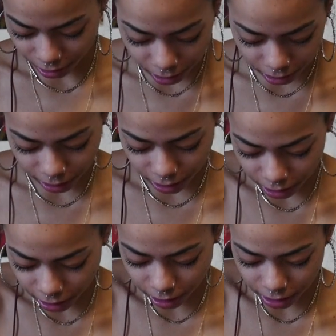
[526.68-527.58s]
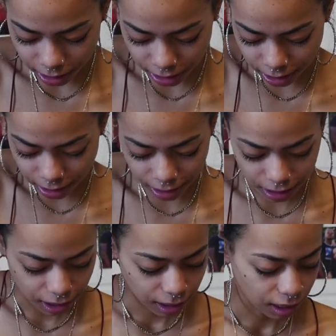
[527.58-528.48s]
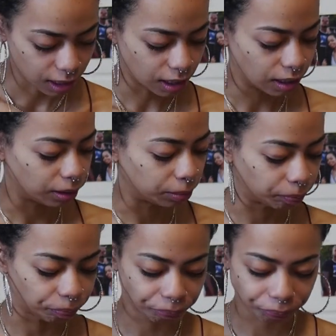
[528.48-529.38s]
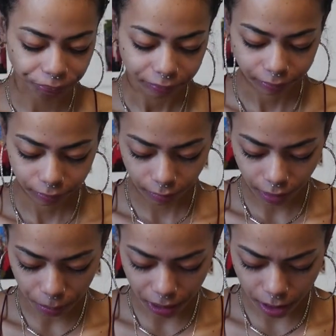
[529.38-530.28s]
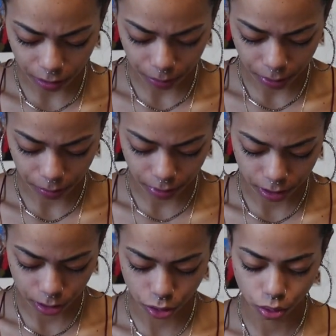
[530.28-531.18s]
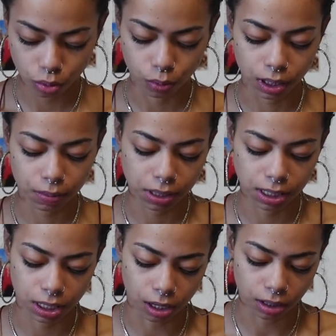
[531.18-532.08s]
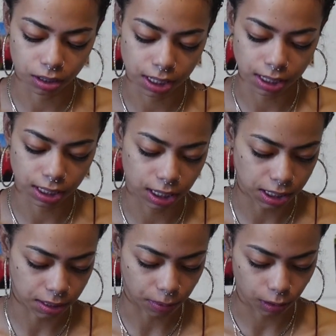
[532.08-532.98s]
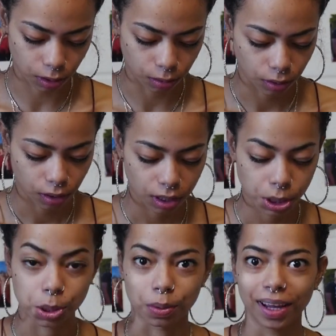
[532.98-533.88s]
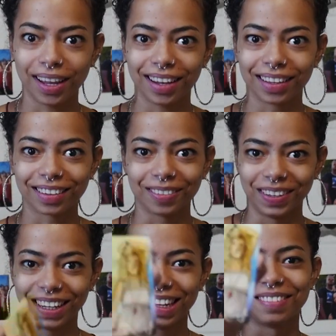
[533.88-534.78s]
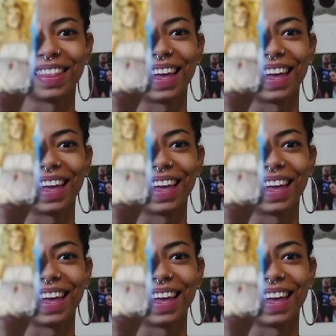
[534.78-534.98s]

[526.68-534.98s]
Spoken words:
Goodness. But yeah, group number 2, we're gonna be seeing all the sexy things about you. Strength, we love